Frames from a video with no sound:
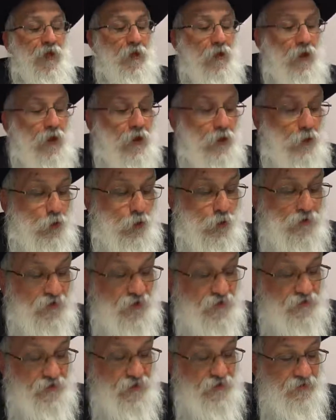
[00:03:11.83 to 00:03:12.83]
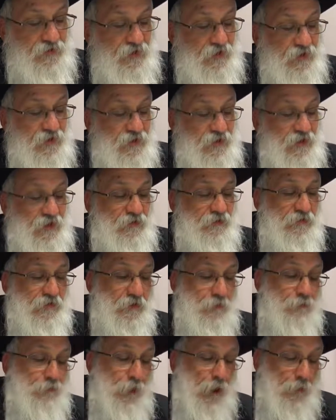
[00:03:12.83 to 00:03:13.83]
or that they did it even
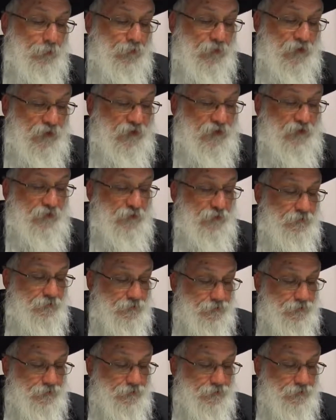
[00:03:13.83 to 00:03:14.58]
in public,